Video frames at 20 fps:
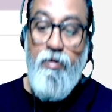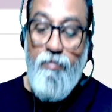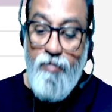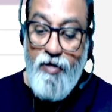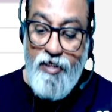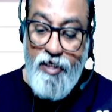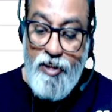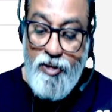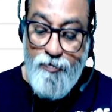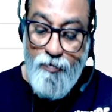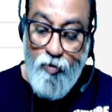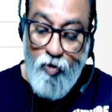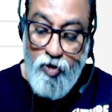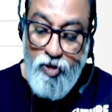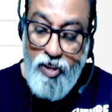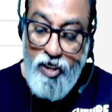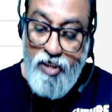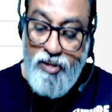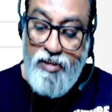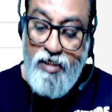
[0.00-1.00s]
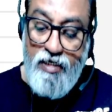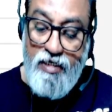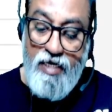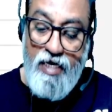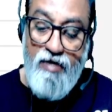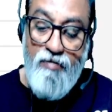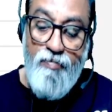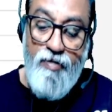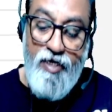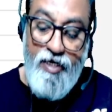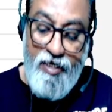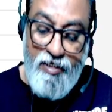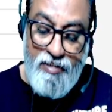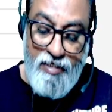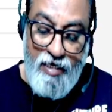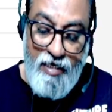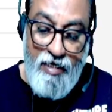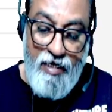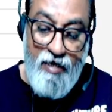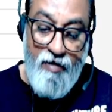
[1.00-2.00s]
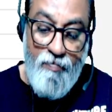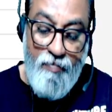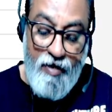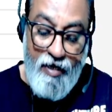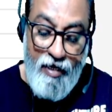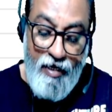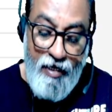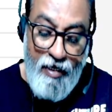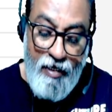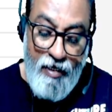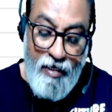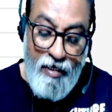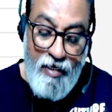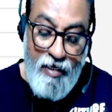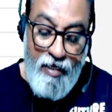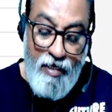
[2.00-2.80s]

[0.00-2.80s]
But its position can be decided by